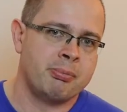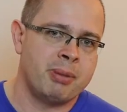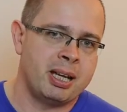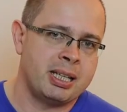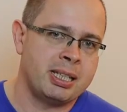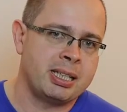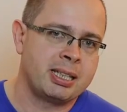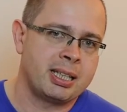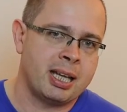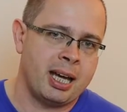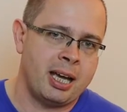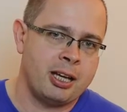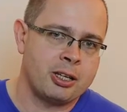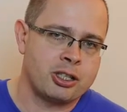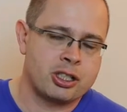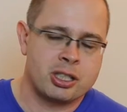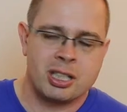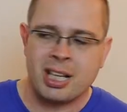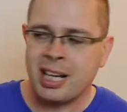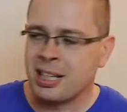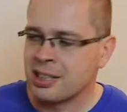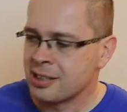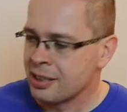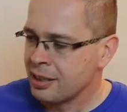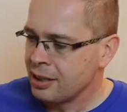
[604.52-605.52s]
medication.
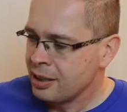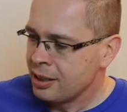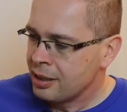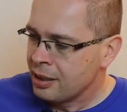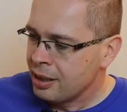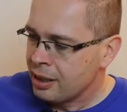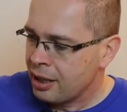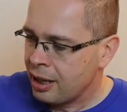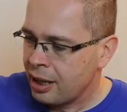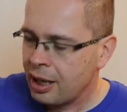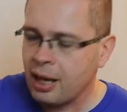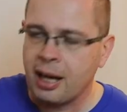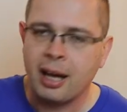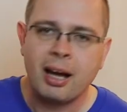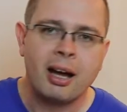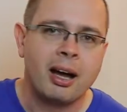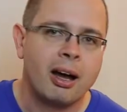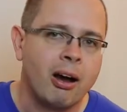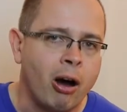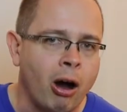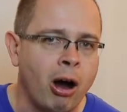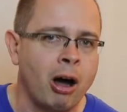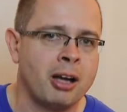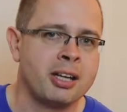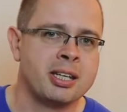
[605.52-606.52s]
And
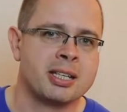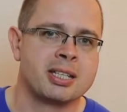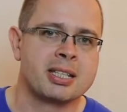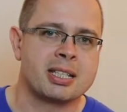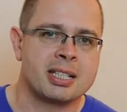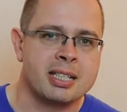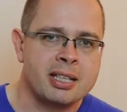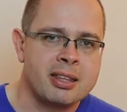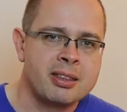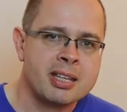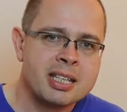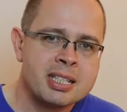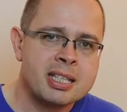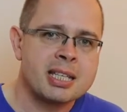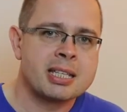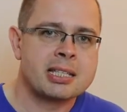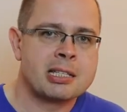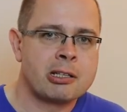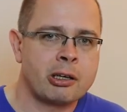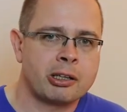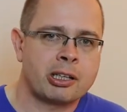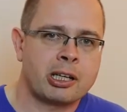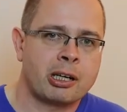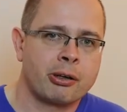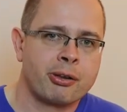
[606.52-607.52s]
honestly, this is
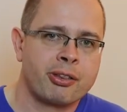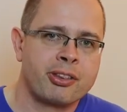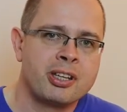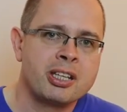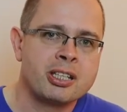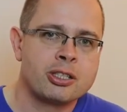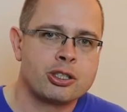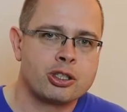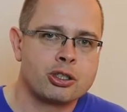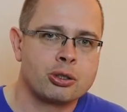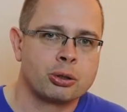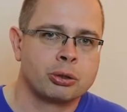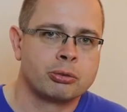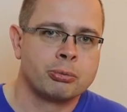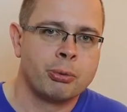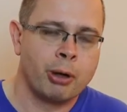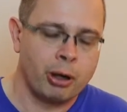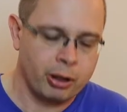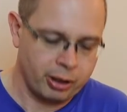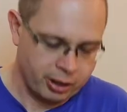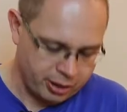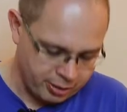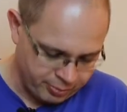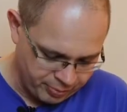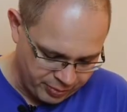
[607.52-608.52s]
not how things should
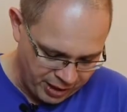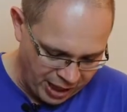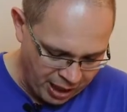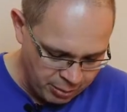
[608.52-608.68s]
work.